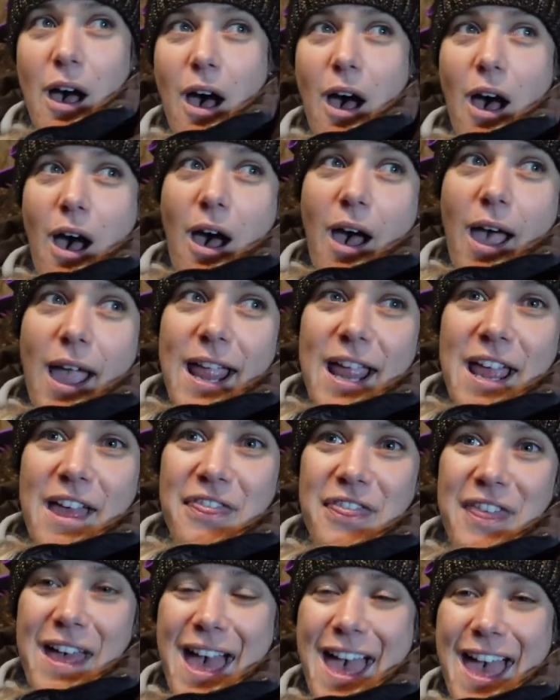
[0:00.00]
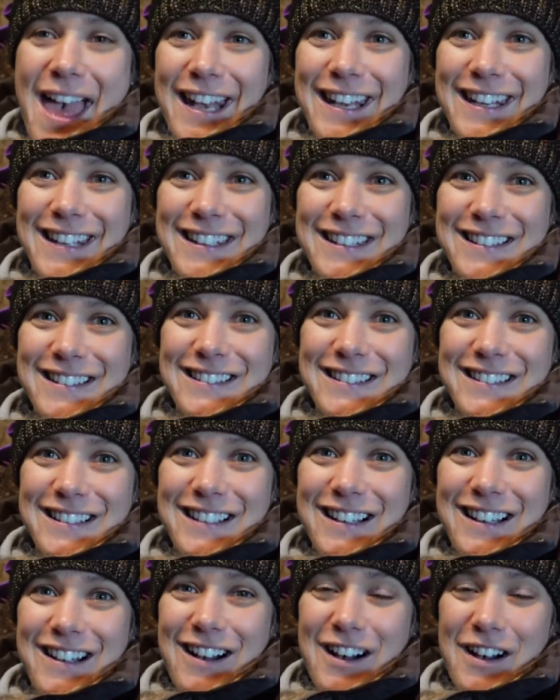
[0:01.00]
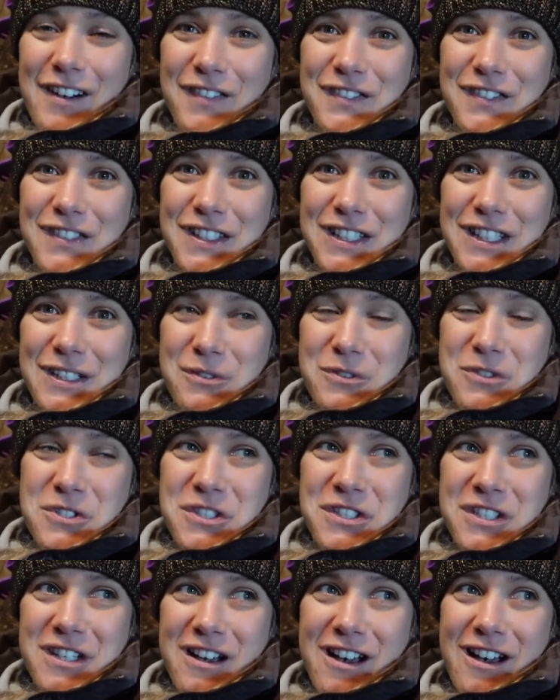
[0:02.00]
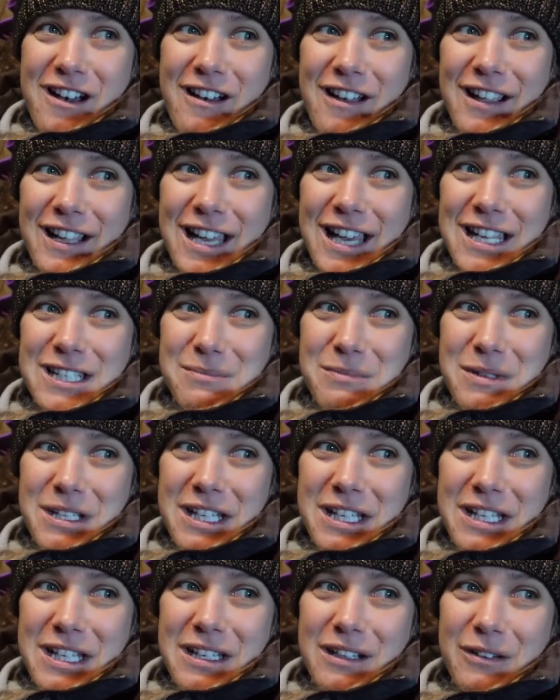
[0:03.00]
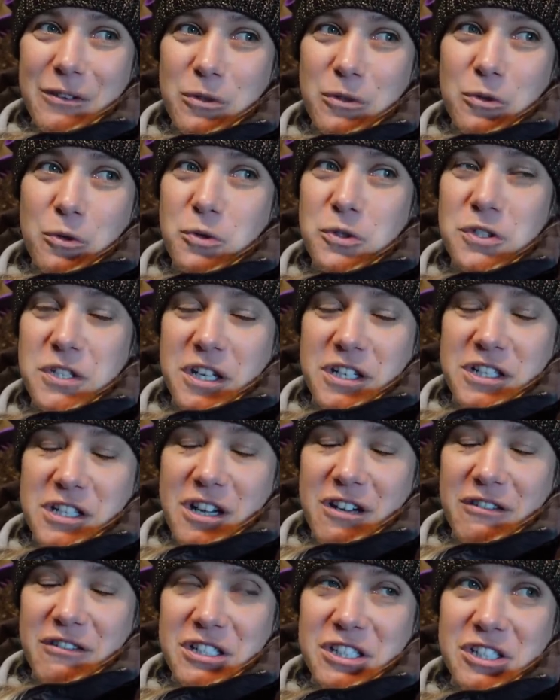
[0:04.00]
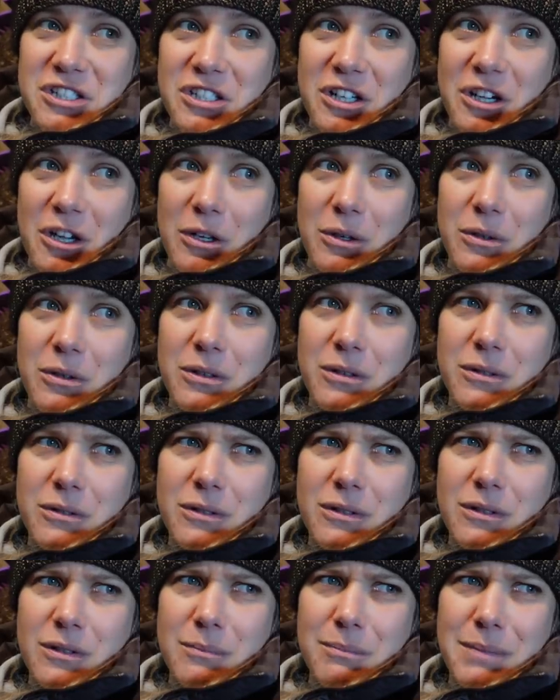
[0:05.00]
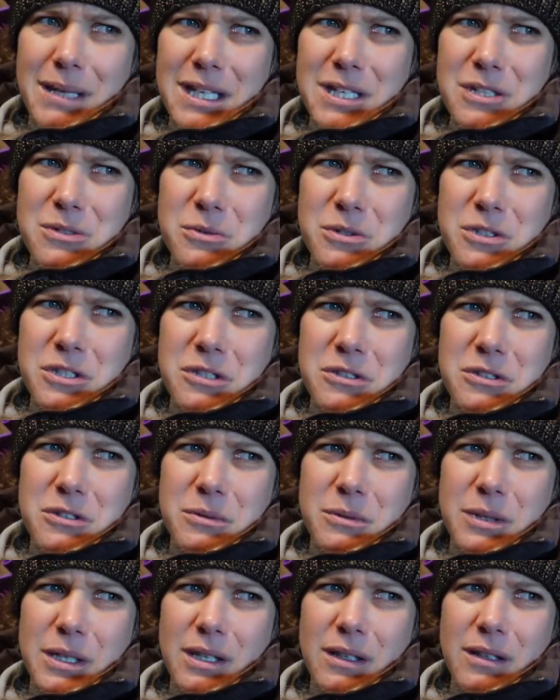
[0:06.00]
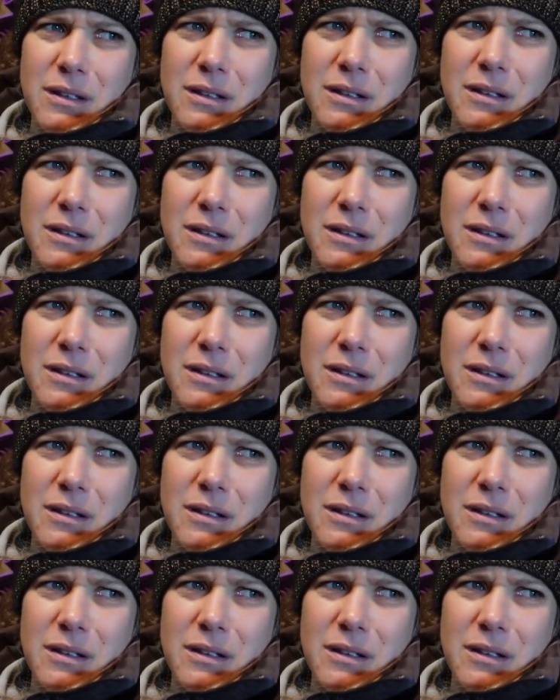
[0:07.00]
I then... After the All-Star Academy, All-Star Diaries show. Banks, what are you doing?